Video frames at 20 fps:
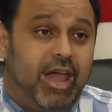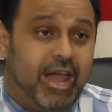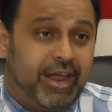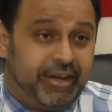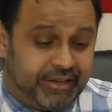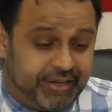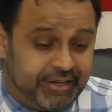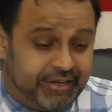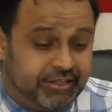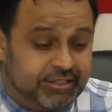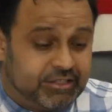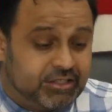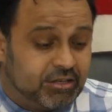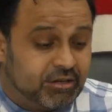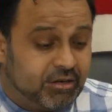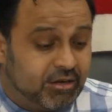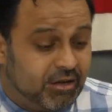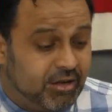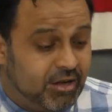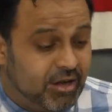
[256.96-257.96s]
And it is
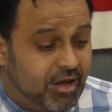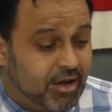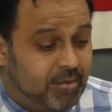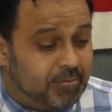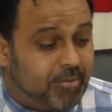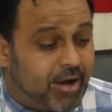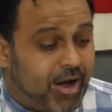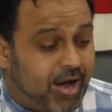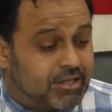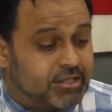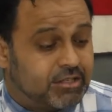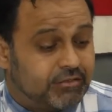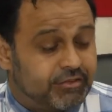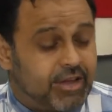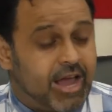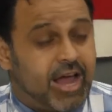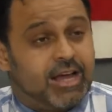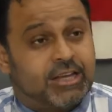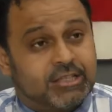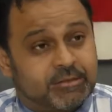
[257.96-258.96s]
a
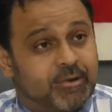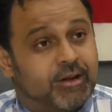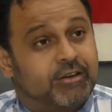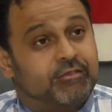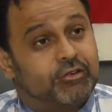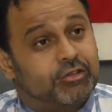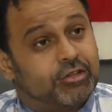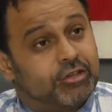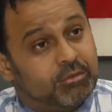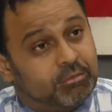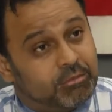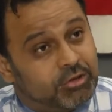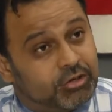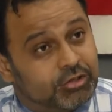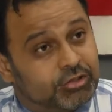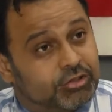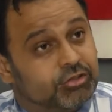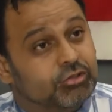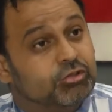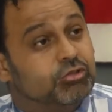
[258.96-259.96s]
positive aspect for the
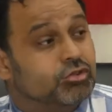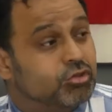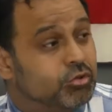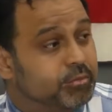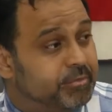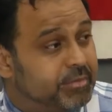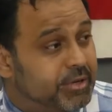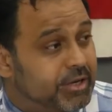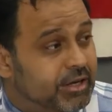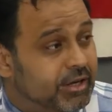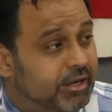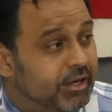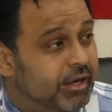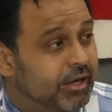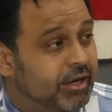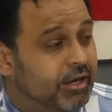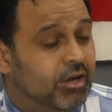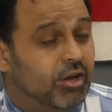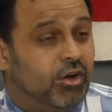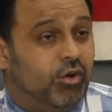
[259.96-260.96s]
community to be
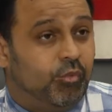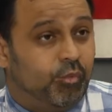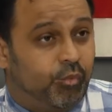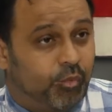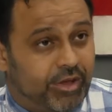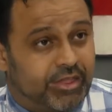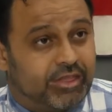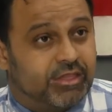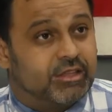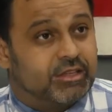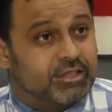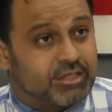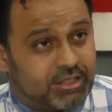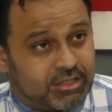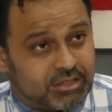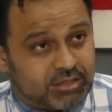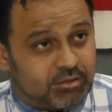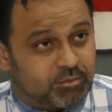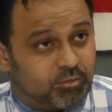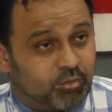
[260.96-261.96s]
with the
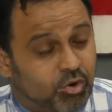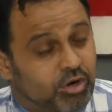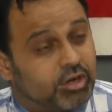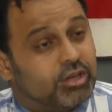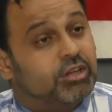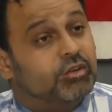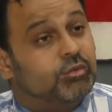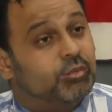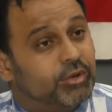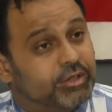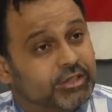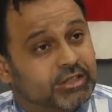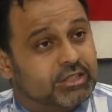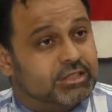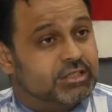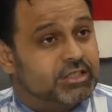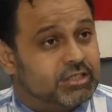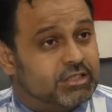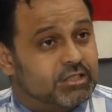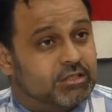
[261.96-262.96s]
system, working with
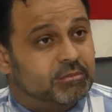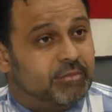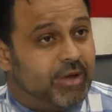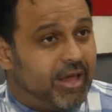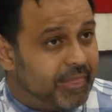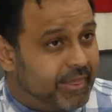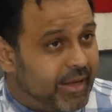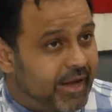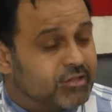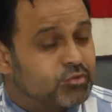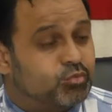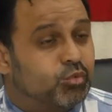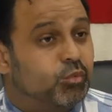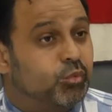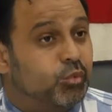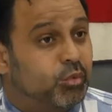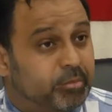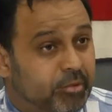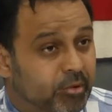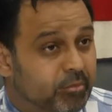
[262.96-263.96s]
the system, and that's what
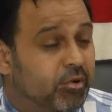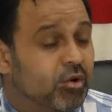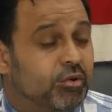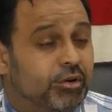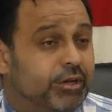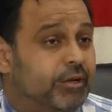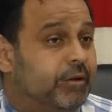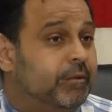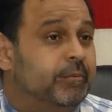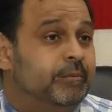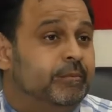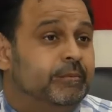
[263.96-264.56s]
we're promoting.